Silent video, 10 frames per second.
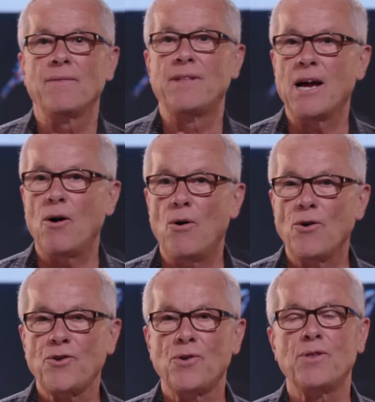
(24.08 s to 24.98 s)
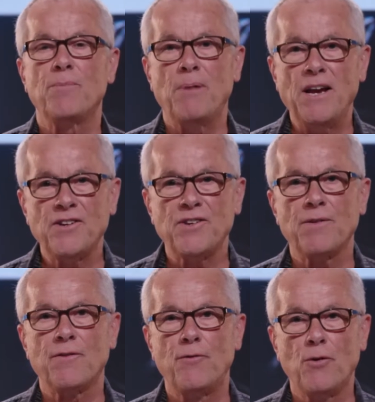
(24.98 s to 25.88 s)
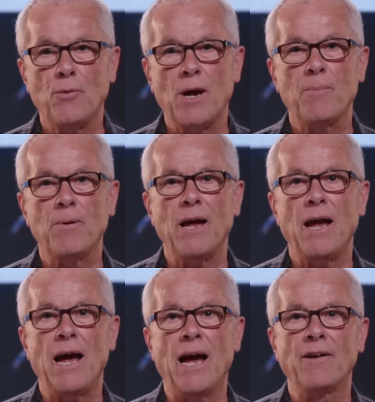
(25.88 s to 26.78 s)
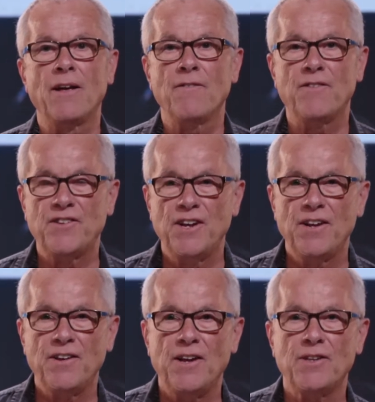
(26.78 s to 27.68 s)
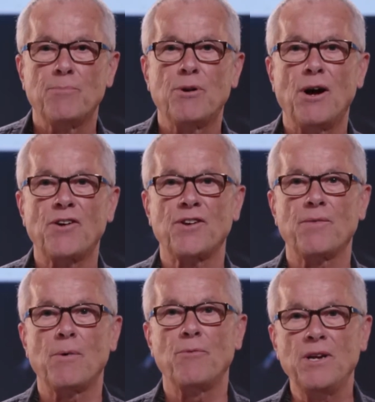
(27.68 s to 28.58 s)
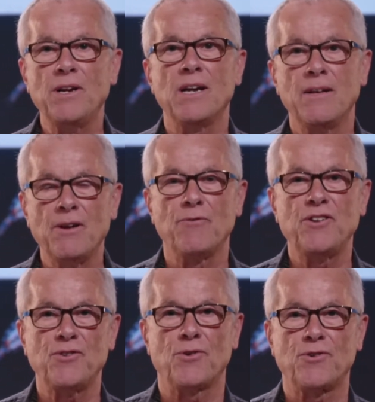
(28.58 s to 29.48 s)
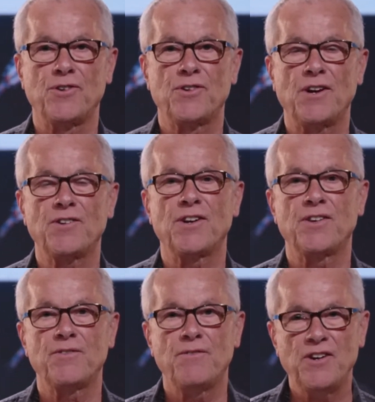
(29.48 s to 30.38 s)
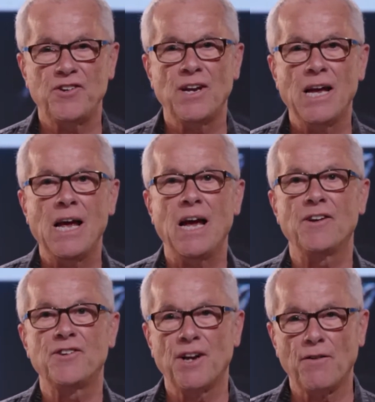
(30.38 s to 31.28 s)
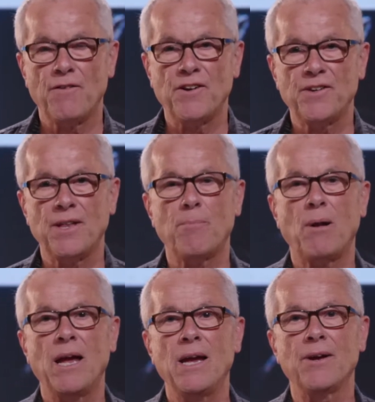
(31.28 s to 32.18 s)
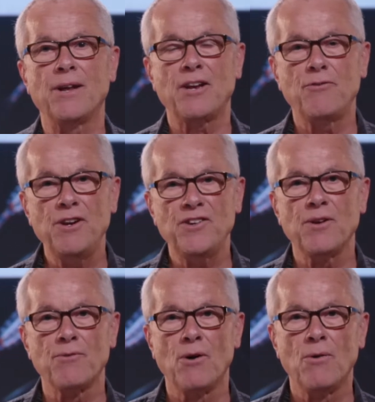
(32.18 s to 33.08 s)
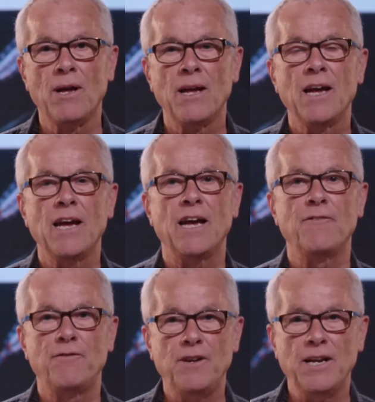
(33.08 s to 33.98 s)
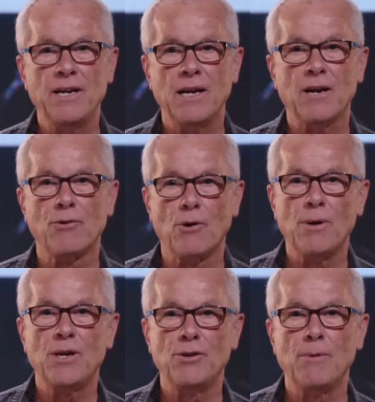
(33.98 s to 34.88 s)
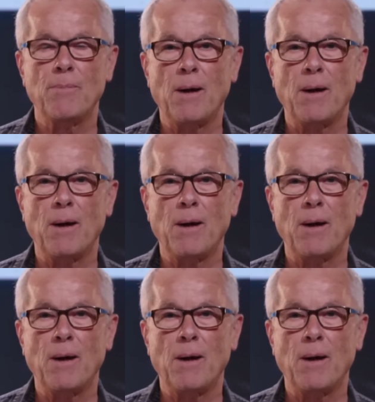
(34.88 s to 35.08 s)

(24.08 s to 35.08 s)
They are also the basis of the food web and facilitates the production of marine living resources such as fish and shellfish that play an increasing role in feeding a growing human